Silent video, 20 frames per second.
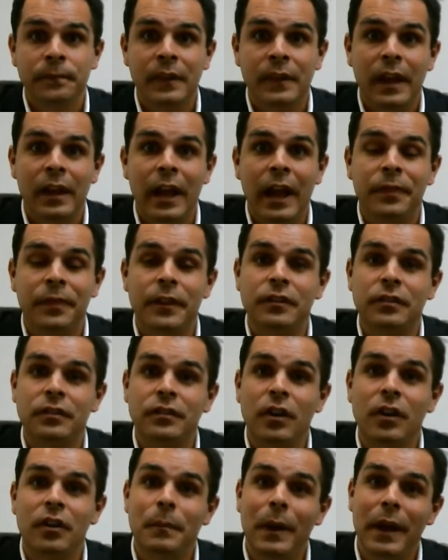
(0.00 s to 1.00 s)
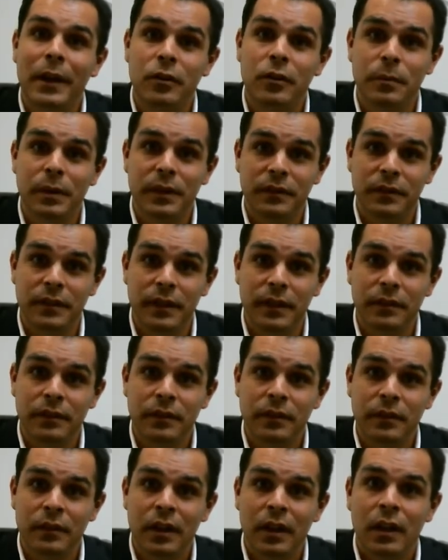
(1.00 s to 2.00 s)
at the start of my new business,
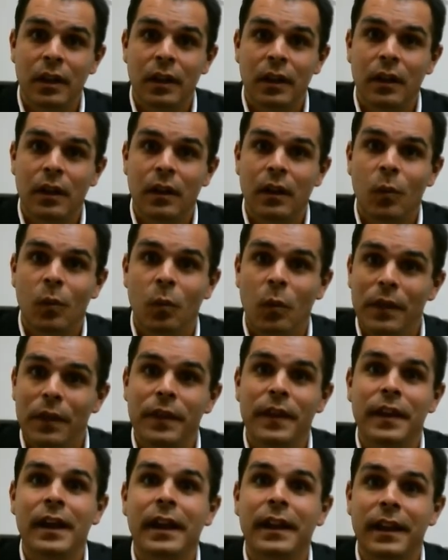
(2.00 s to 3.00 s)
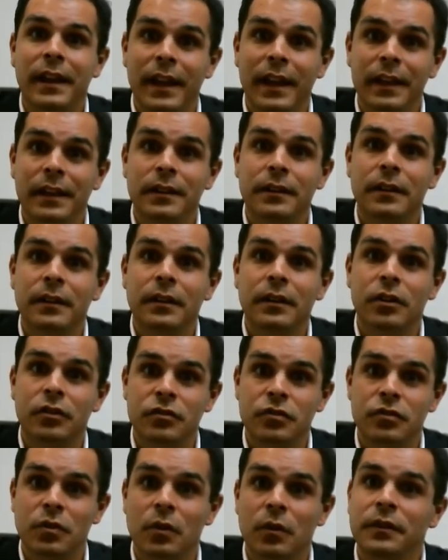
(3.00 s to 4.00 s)
one thing I can
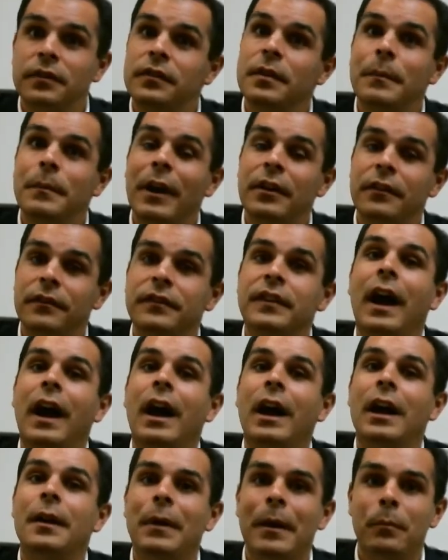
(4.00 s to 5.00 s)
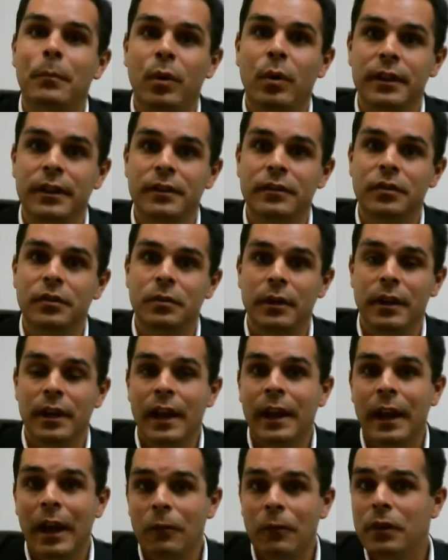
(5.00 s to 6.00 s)
control is the amount of time I put into it.
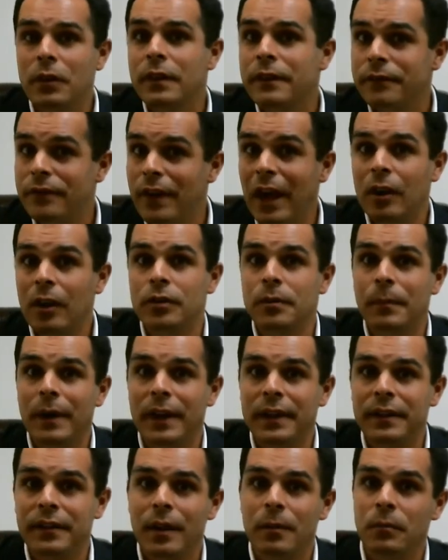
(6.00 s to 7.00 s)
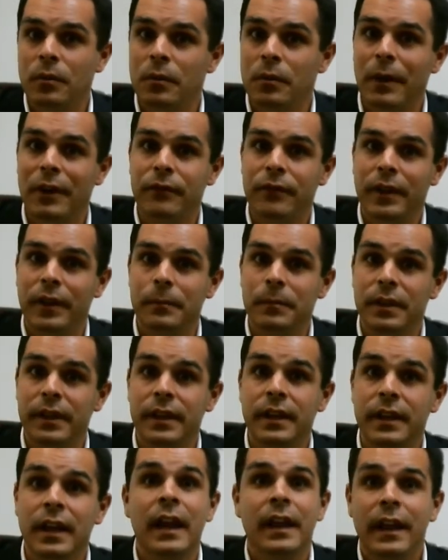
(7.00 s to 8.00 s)
And I really value my time with my family
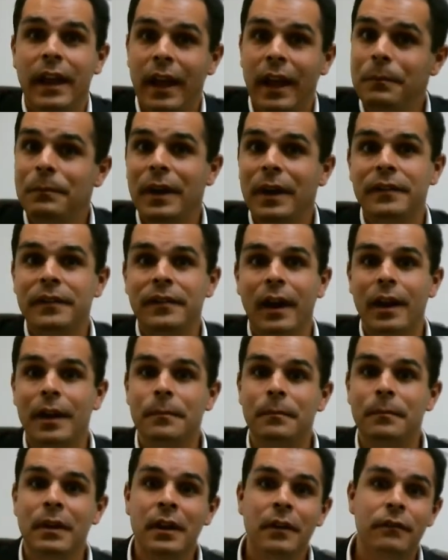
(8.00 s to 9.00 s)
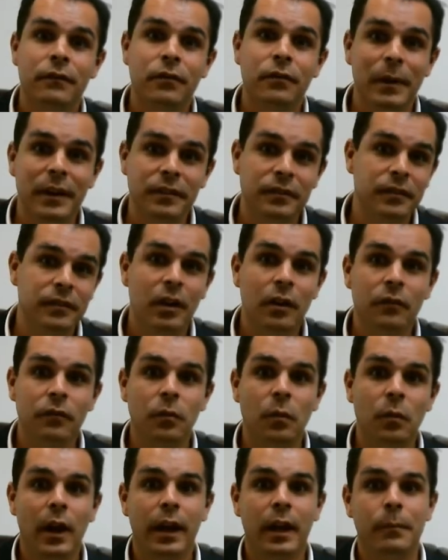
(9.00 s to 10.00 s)
and my time for myself,
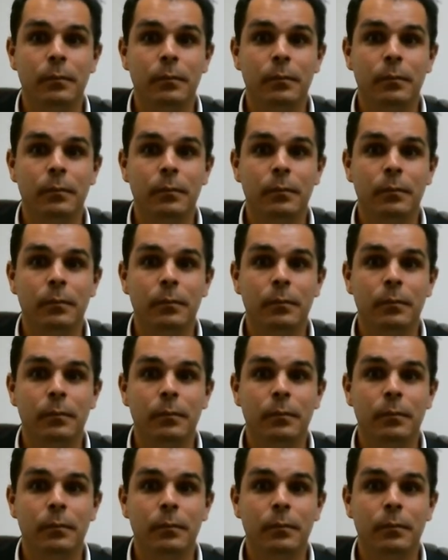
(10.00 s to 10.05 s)
where I can